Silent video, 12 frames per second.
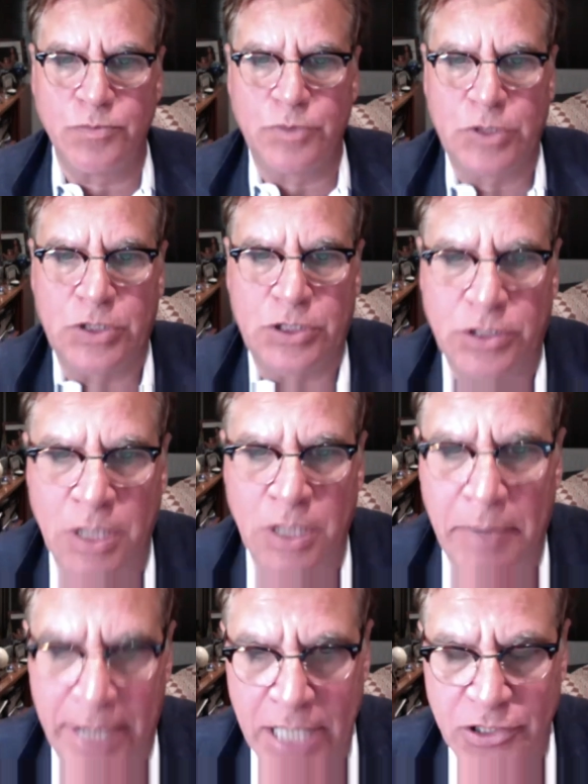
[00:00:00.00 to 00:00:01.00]

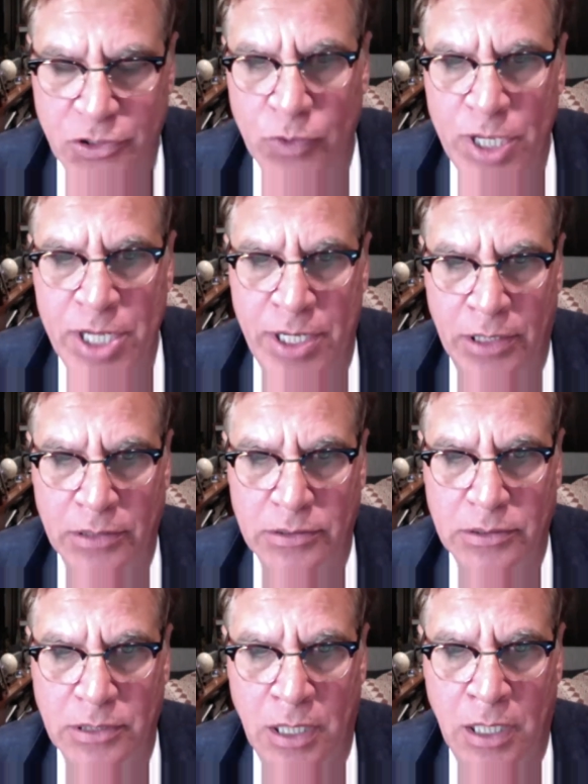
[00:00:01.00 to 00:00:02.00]
somebody has to read
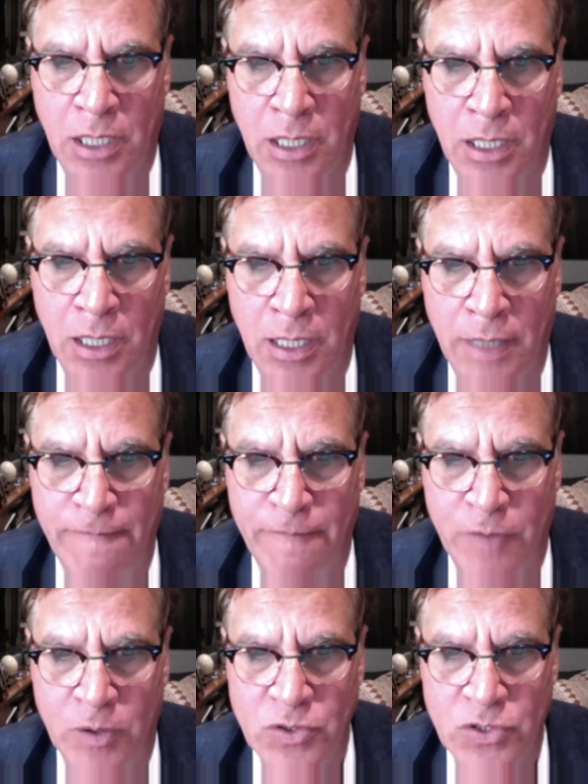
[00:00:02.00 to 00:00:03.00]
it uh,
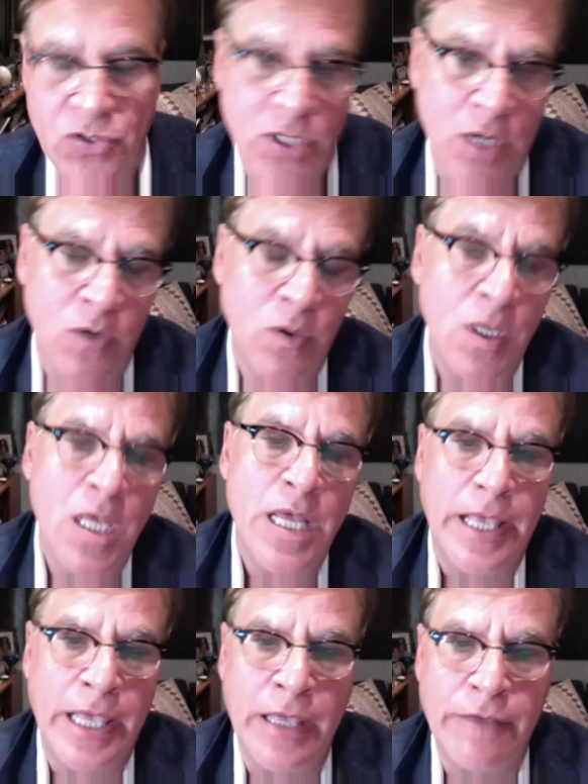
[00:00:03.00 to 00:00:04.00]
first. So
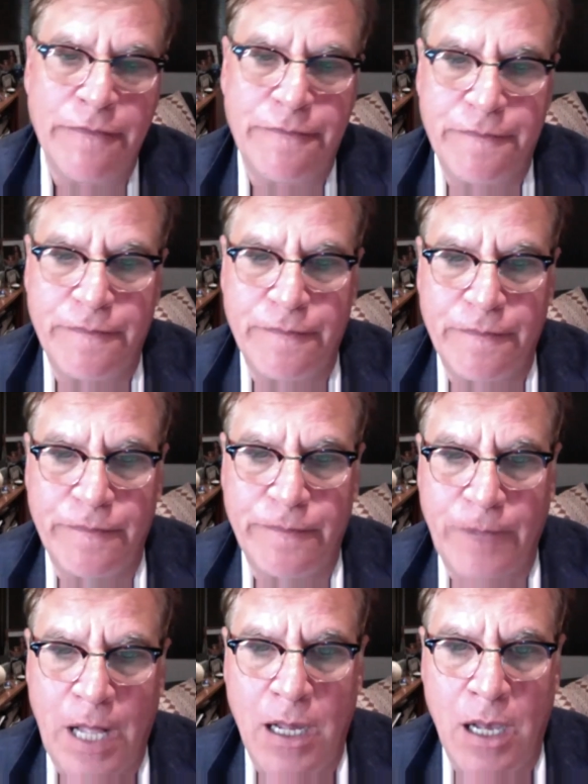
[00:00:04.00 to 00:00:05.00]
if
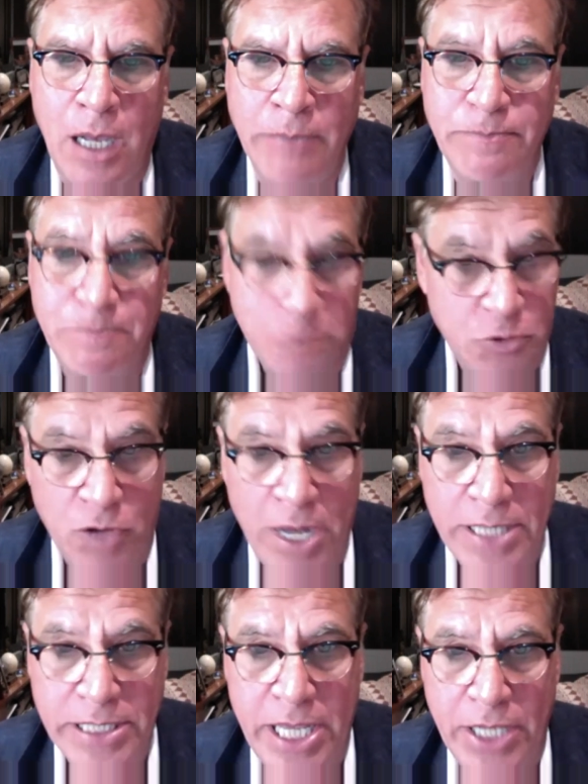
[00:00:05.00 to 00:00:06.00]
I'm
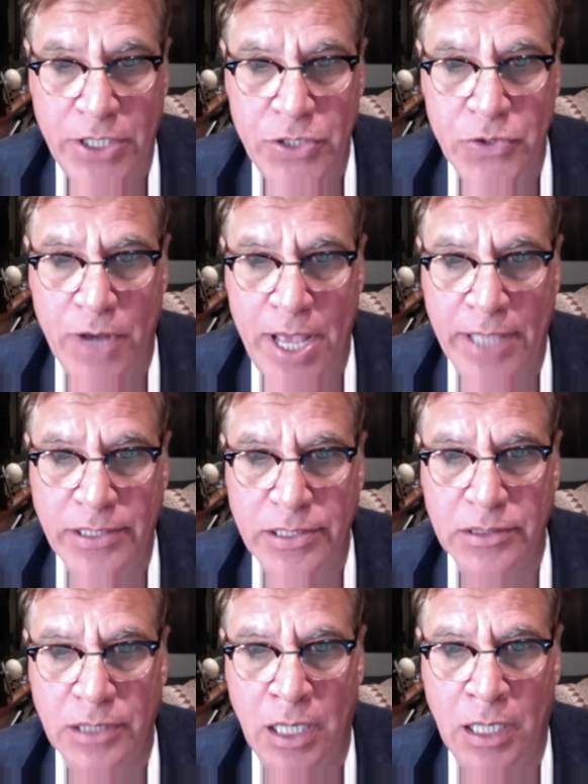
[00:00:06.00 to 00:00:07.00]
trying to get Hugh Grant
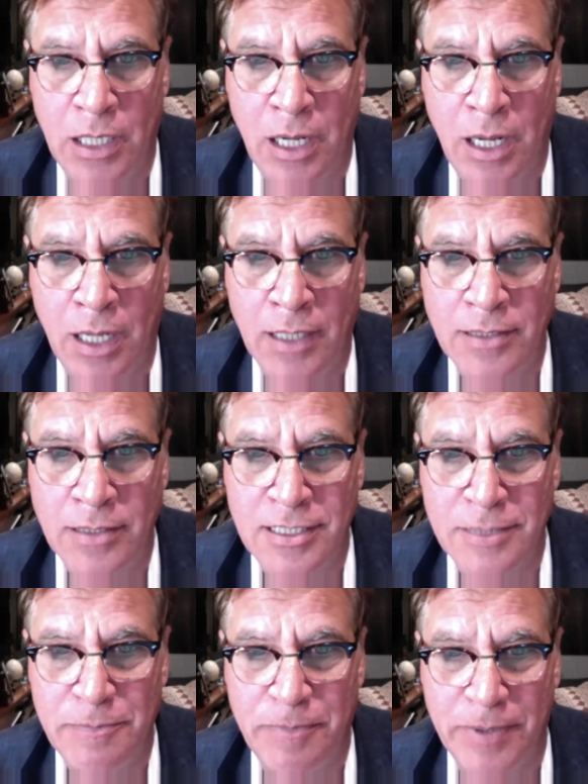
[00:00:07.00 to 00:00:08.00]
uh, uh,
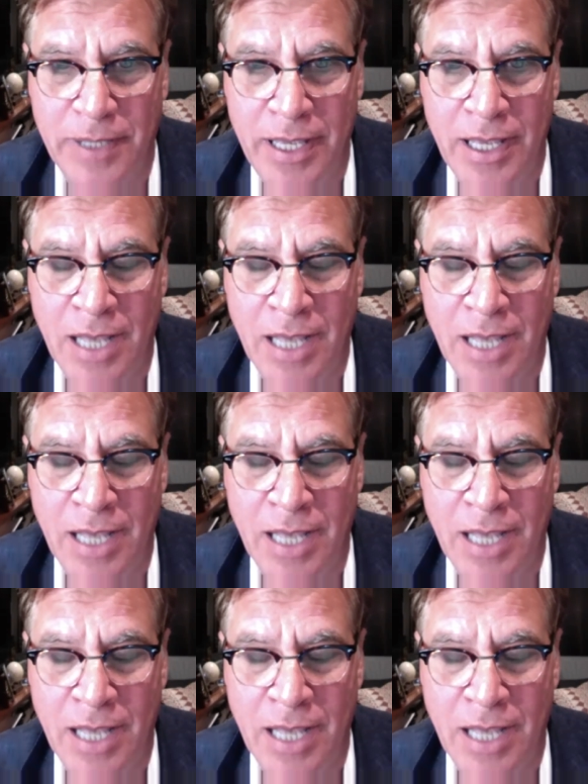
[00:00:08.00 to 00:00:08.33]
to play.